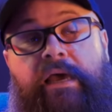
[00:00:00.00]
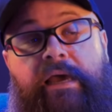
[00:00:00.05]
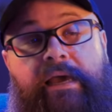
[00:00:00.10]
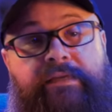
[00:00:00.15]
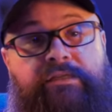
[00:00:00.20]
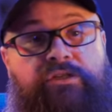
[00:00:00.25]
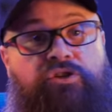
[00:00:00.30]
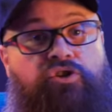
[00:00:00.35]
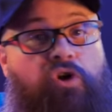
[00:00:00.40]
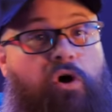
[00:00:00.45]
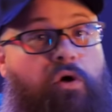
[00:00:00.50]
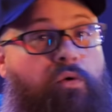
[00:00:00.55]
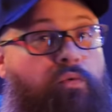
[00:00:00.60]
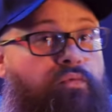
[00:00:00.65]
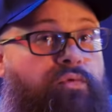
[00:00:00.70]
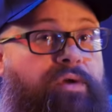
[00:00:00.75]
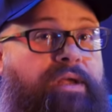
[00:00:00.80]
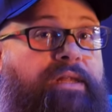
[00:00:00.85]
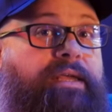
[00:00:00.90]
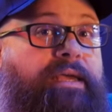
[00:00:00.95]
It's
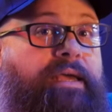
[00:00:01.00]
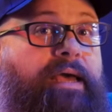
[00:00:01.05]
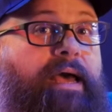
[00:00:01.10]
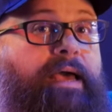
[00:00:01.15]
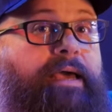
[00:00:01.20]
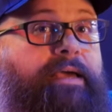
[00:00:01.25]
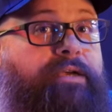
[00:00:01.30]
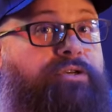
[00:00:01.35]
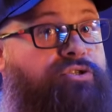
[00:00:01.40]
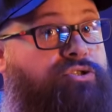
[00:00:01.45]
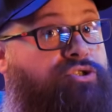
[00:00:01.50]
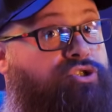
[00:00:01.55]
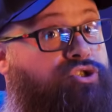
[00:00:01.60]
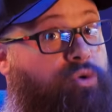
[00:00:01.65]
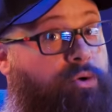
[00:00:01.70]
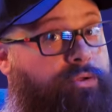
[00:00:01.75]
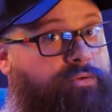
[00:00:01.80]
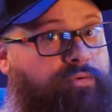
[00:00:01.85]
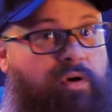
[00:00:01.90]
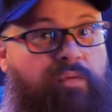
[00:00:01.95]
not really a
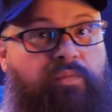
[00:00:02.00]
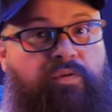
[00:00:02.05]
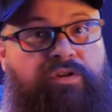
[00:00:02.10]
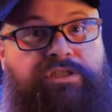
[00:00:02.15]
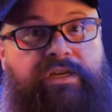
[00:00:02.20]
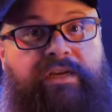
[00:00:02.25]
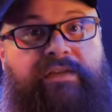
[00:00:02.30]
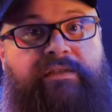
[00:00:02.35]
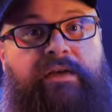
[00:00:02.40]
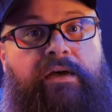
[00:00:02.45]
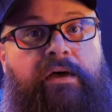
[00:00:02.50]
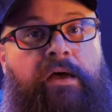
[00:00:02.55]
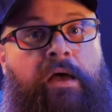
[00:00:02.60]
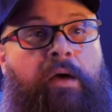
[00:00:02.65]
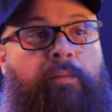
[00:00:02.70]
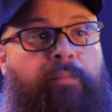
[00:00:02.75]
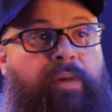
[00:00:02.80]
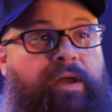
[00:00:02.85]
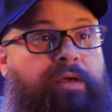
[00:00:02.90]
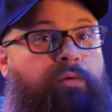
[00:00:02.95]
short throw projector,
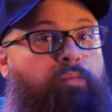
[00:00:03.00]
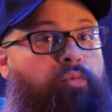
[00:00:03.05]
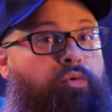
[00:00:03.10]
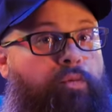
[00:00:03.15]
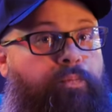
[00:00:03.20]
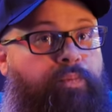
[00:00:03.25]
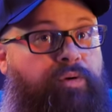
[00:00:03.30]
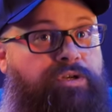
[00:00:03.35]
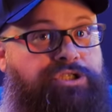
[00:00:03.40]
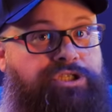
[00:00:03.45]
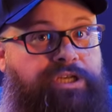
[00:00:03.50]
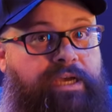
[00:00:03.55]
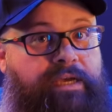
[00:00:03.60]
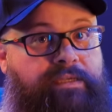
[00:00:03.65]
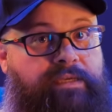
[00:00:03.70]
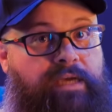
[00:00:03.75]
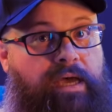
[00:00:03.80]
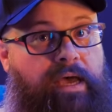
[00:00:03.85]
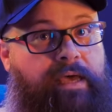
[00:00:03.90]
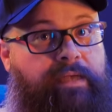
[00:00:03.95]
but it will
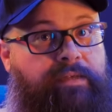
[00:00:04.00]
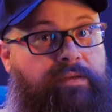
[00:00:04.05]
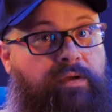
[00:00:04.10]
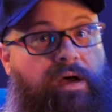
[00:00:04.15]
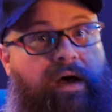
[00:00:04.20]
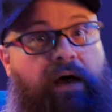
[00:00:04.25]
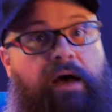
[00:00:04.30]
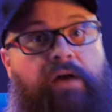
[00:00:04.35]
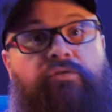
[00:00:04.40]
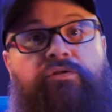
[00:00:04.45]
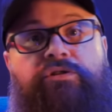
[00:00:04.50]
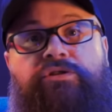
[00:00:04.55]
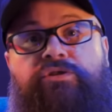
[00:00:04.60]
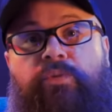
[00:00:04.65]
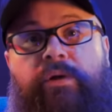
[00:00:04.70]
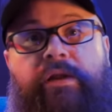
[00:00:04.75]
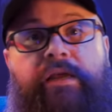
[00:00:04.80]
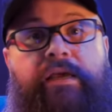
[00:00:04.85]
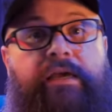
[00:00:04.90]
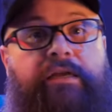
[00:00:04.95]
project at
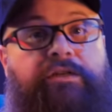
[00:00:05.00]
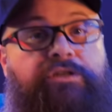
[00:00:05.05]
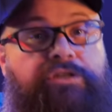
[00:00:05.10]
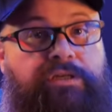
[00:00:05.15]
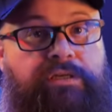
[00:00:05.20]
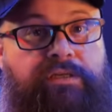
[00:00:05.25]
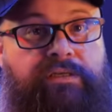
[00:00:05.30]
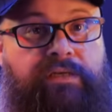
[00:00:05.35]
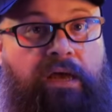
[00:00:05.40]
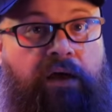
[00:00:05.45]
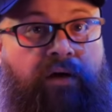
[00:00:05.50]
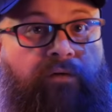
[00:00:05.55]
120 inches